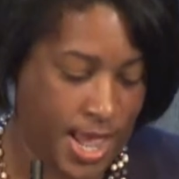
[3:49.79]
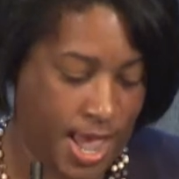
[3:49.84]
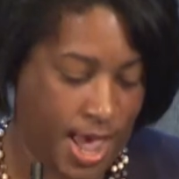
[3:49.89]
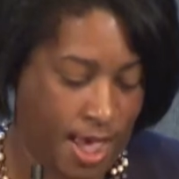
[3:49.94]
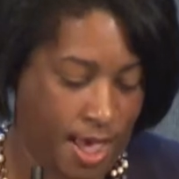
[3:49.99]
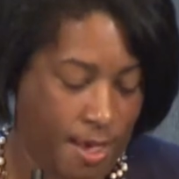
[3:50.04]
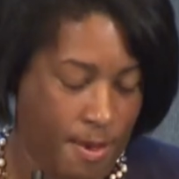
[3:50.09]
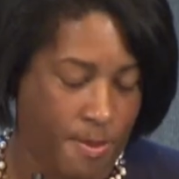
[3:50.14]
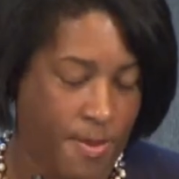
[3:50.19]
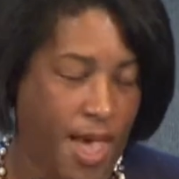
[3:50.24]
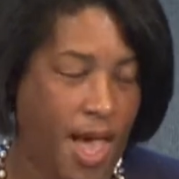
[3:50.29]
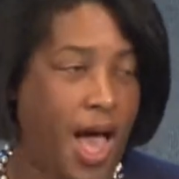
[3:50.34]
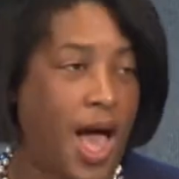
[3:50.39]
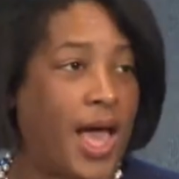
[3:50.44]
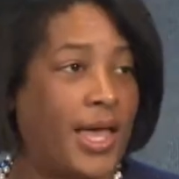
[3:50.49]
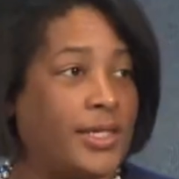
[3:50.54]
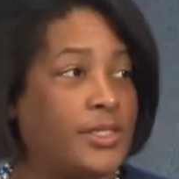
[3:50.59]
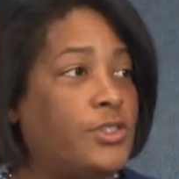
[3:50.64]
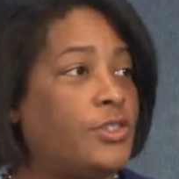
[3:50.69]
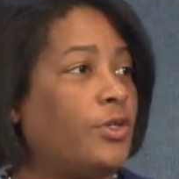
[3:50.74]

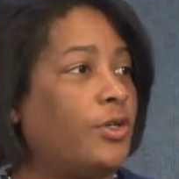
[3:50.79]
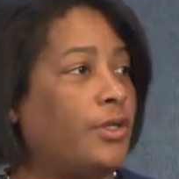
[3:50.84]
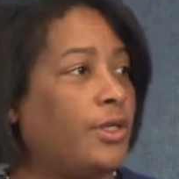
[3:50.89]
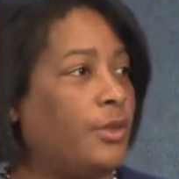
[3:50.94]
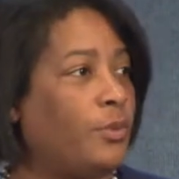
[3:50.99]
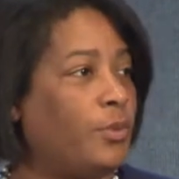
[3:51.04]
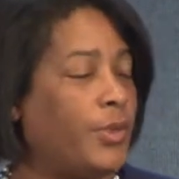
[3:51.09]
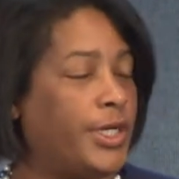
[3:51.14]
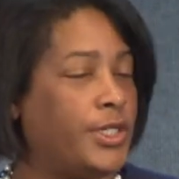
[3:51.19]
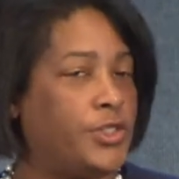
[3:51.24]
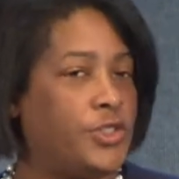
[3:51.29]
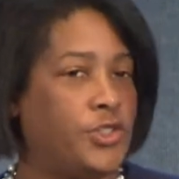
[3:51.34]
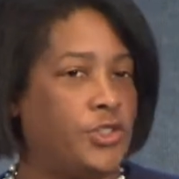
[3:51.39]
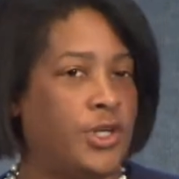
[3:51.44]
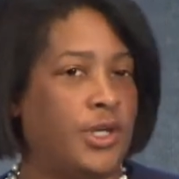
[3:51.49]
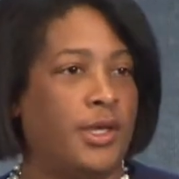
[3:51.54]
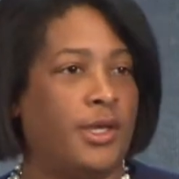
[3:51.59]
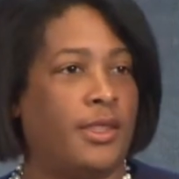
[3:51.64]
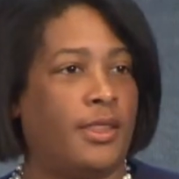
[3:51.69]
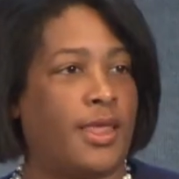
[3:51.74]
I certainly wish
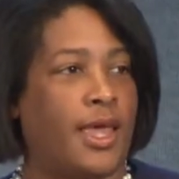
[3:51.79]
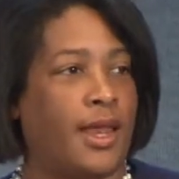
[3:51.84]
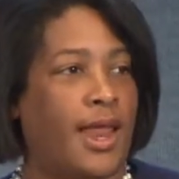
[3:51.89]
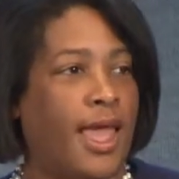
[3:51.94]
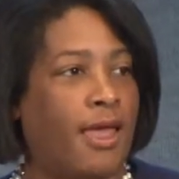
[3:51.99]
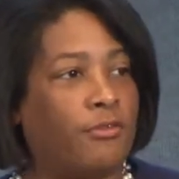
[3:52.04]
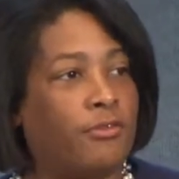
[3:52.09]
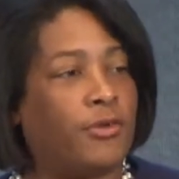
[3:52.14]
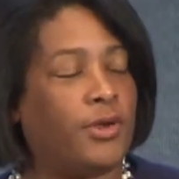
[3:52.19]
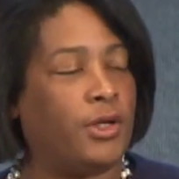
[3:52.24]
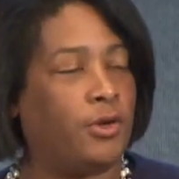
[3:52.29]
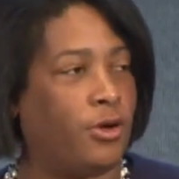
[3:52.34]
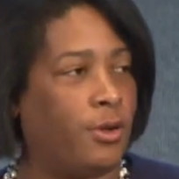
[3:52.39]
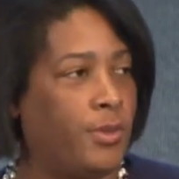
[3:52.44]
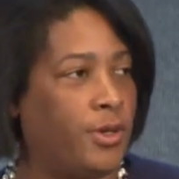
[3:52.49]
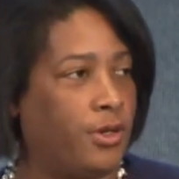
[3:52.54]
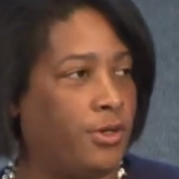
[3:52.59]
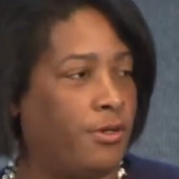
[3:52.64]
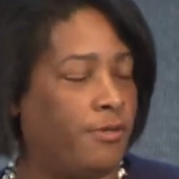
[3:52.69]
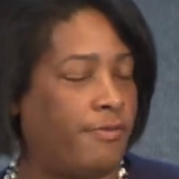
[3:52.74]
that every
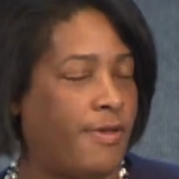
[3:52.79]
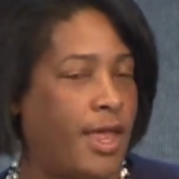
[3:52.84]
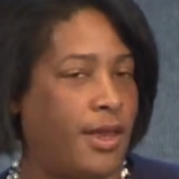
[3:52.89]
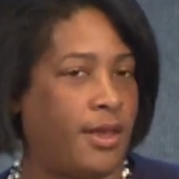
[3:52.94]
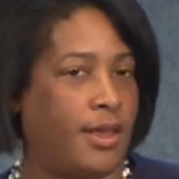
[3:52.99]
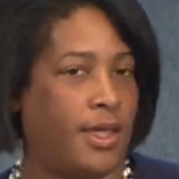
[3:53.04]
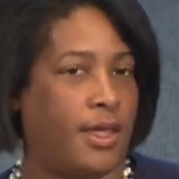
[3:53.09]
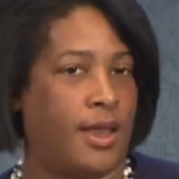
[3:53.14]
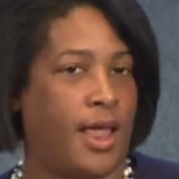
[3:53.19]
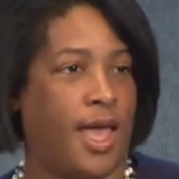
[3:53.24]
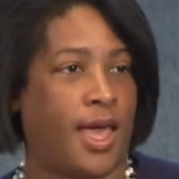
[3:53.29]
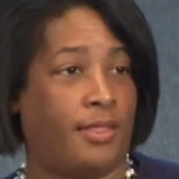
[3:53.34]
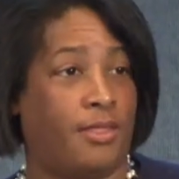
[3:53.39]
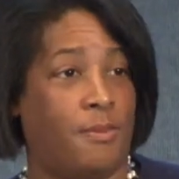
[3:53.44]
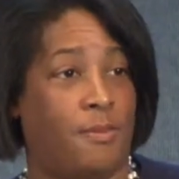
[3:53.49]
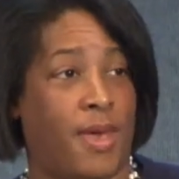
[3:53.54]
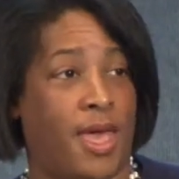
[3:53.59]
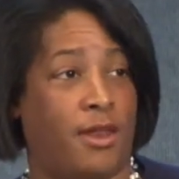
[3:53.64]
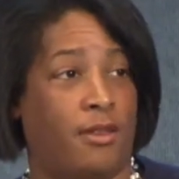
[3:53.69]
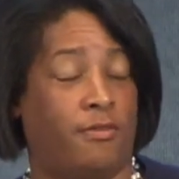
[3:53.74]
criminal defendant had the
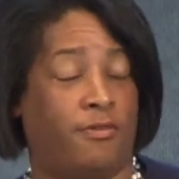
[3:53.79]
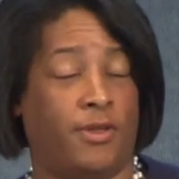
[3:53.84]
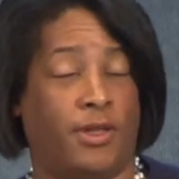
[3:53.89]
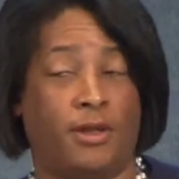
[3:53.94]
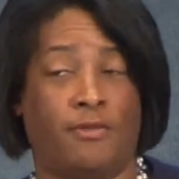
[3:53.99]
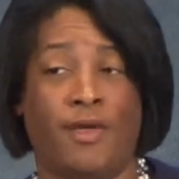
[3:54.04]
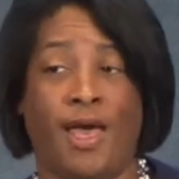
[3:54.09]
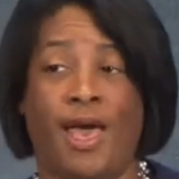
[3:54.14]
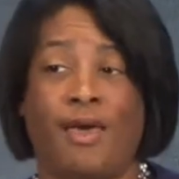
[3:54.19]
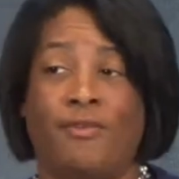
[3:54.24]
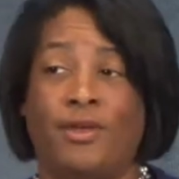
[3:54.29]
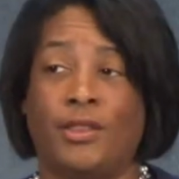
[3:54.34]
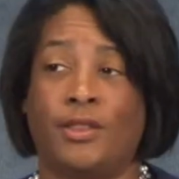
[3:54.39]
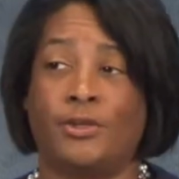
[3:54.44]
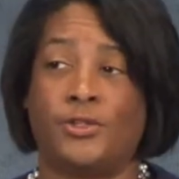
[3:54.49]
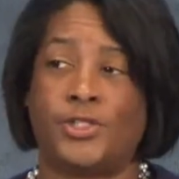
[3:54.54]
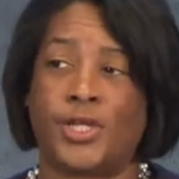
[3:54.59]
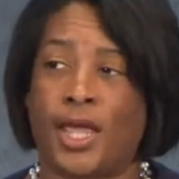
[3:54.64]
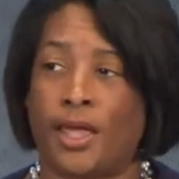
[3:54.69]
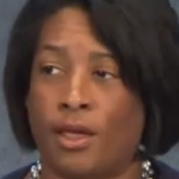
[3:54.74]
benefit of having
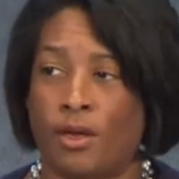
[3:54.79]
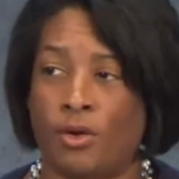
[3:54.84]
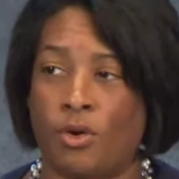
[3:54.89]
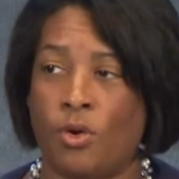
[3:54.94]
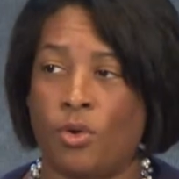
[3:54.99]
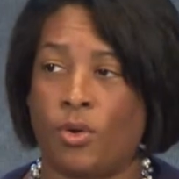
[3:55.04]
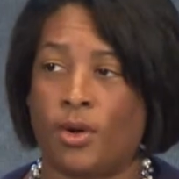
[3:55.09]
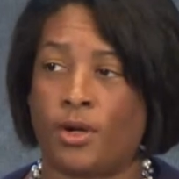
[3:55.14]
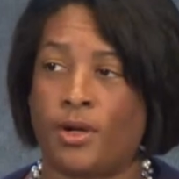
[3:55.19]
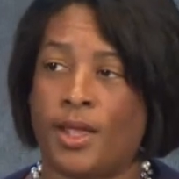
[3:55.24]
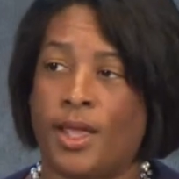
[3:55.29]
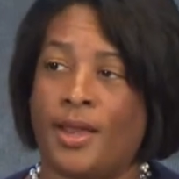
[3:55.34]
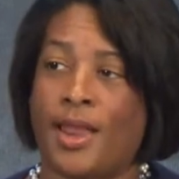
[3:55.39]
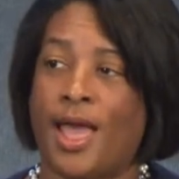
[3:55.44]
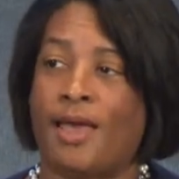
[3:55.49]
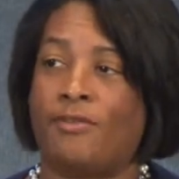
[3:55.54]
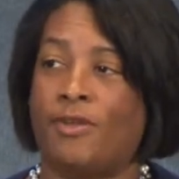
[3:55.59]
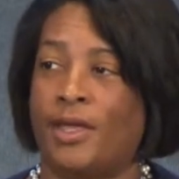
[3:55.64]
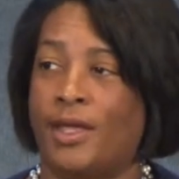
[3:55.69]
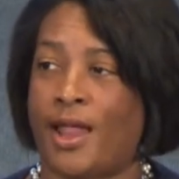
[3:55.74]
their day in court and
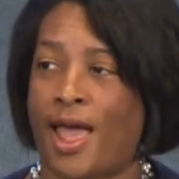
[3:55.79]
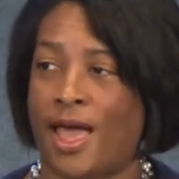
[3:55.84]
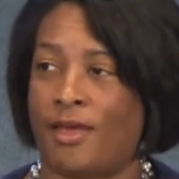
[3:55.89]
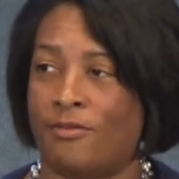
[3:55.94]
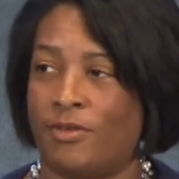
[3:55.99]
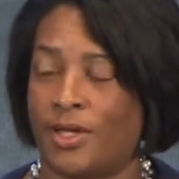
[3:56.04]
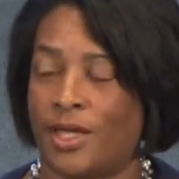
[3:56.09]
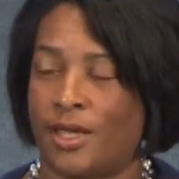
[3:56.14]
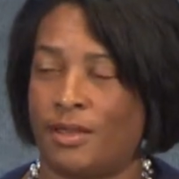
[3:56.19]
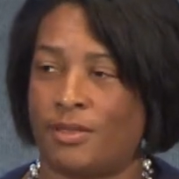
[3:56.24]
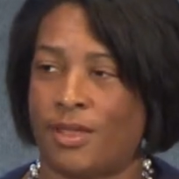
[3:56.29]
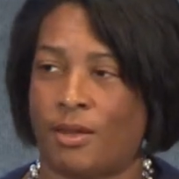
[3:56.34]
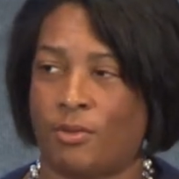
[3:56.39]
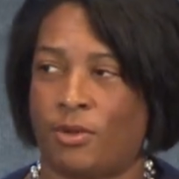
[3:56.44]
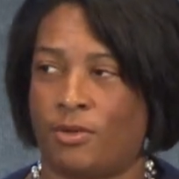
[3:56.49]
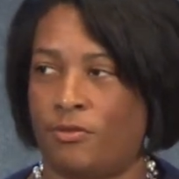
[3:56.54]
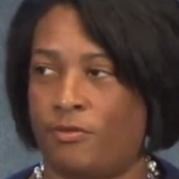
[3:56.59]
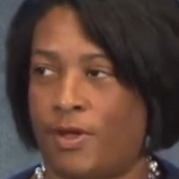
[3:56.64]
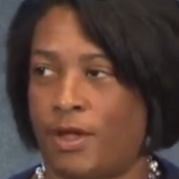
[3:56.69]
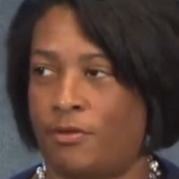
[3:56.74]
having an advocate that
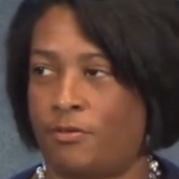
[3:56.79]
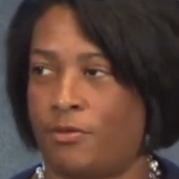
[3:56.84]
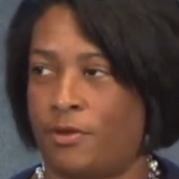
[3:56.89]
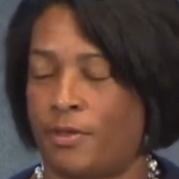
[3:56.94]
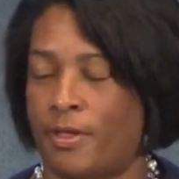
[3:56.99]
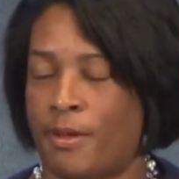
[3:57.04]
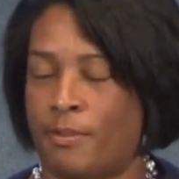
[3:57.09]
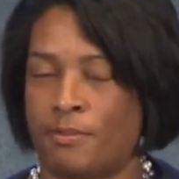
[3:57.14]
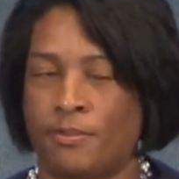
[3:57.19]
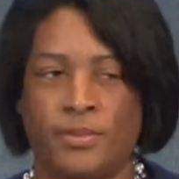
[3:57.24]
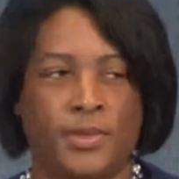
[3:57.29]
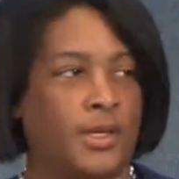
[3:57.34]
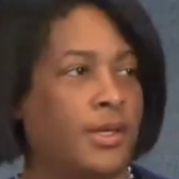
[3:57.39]
would fight for them.